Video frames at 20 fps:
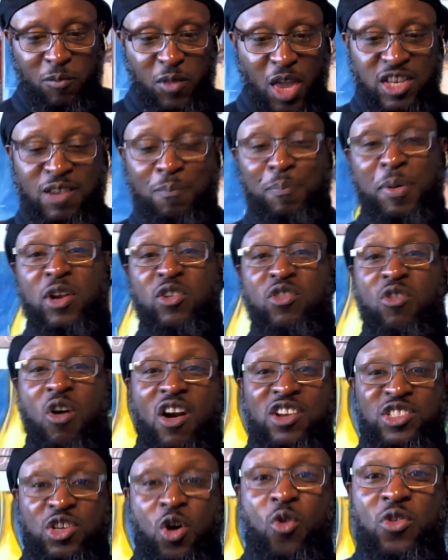The Pinot
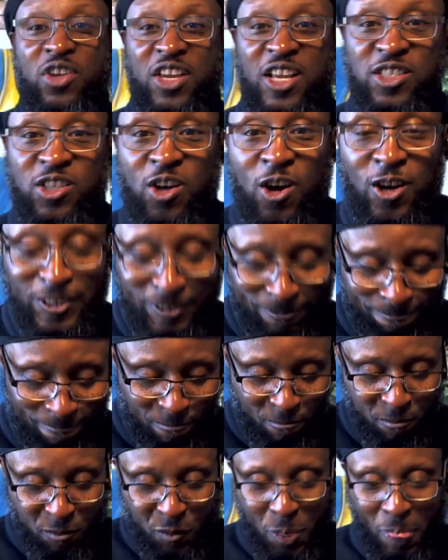Noir is holding its own.
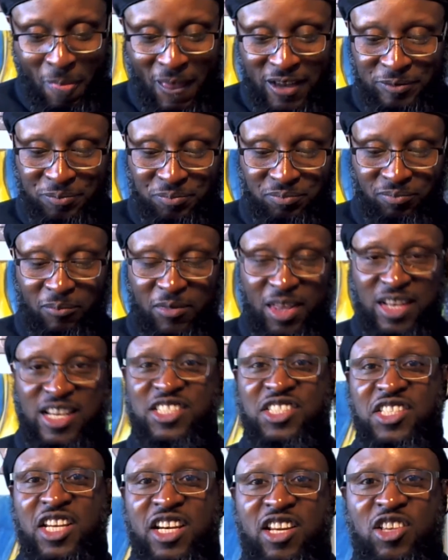The
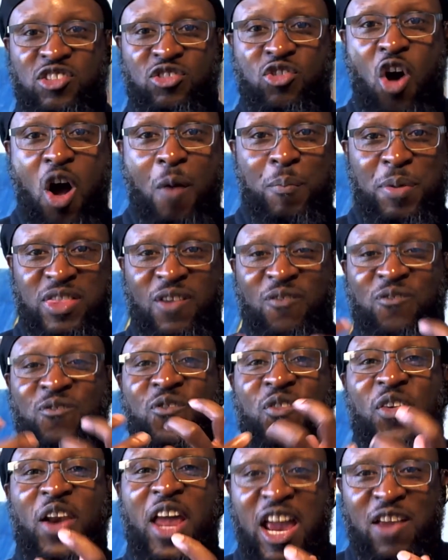city is gone, but the
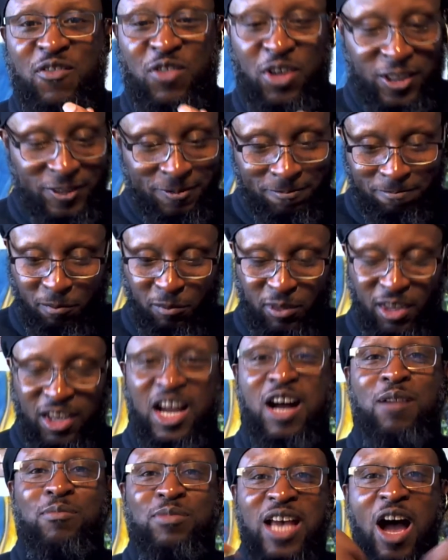flavor
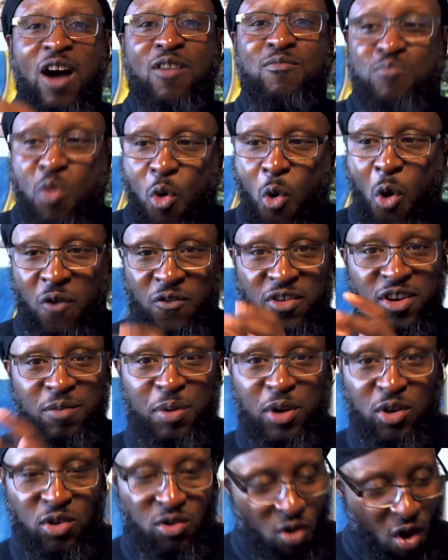comes out more from the
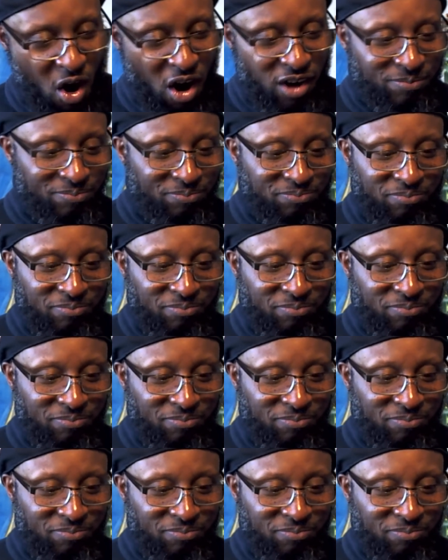Pinot Noir.